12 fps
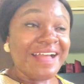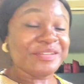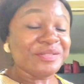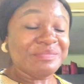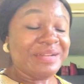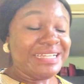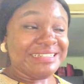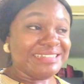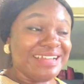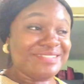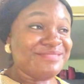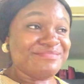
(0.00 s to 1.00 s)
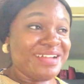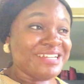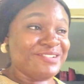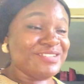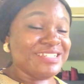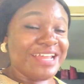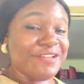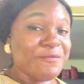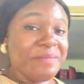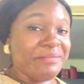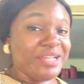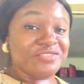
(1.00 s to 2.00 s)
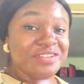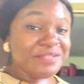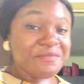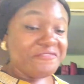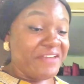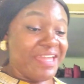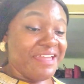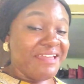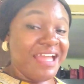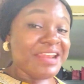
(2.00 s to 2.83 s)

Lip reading: I don't mind, only that you pay my transport fare,